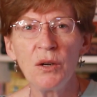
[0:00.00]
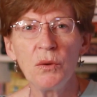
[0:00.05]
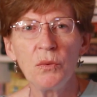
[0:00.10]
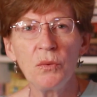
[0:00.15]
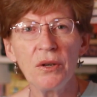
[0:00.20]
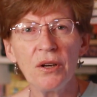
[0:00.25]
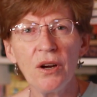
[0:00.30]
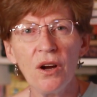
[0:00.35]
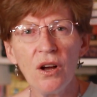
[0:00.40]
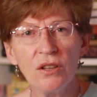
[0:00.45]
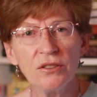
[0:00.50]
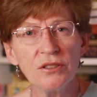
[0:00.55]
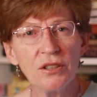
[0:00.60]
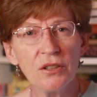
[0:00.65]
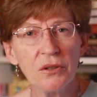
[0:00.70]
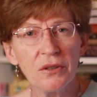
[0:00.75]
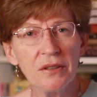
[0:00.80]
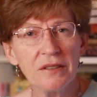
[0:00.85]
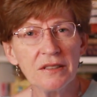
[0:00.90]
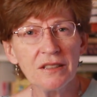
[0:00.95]
We're also
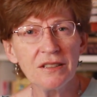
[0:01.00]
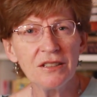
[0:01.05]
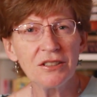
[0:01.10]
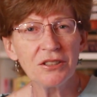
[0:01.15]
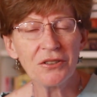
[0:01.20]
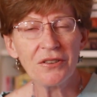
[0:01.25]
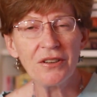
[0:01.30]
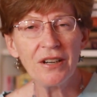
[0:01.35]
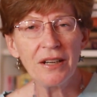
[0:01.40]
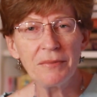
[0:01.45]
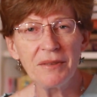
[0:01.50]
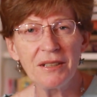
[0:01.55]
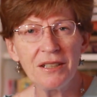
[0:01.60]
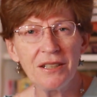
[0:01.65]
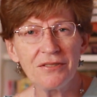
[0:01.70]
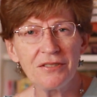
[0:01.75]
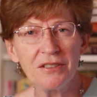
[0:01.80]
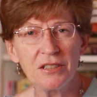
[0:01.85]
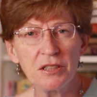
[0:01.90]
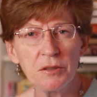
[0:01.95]
going to describe the
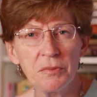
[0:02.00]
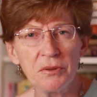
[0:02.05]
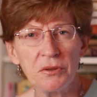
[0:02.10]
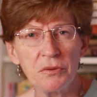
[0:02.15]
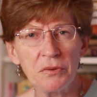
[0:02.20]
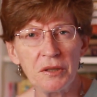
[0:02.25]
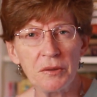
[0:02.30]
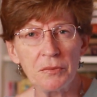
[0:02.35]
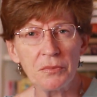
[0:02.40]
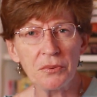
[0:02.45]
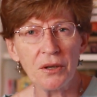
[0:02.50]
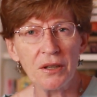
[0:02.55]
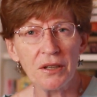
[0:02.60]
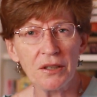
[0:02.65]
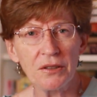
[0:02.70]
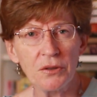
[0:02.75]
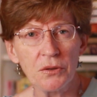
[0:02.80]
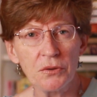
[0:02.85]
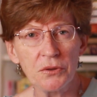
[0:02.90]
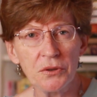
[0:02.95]
difference between
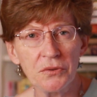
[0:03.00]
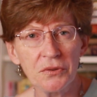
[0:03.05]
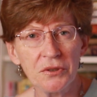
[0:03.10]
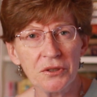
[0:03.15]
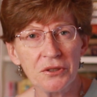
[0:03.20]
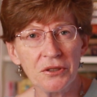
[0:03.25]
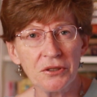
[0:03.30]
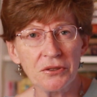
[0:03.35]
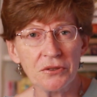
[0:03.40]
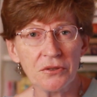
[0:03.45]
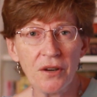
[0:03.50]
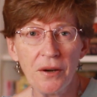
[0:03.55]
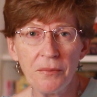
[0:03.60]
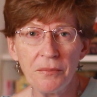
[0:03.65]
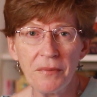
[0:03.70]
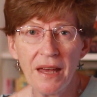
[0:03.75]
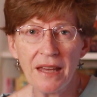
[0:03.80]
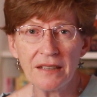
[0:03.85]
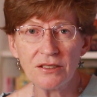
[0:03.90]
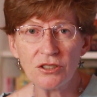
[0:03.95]
product owner versus Scrum
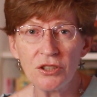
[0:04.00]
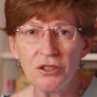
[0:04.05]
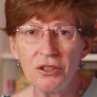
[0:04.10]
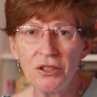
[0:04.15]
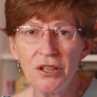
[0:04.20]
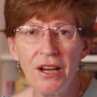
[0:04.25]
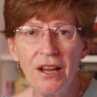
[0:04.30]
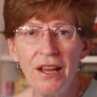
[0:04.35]
Master